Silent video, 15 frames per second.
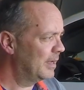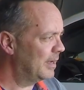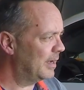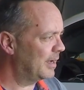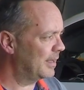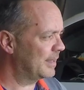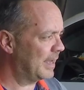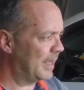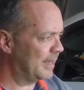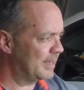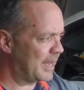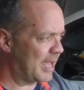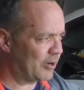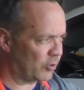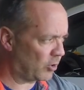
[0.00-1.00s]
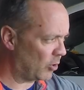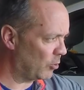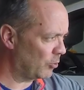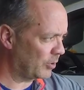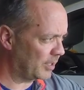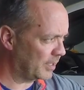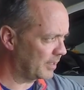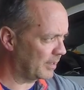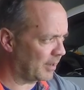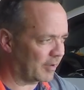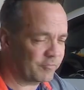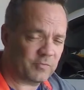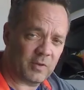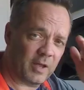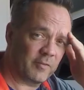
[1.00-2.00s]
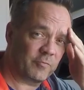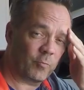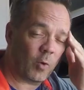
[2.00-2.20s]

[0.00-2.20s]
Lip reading: They had it nano coated, and I've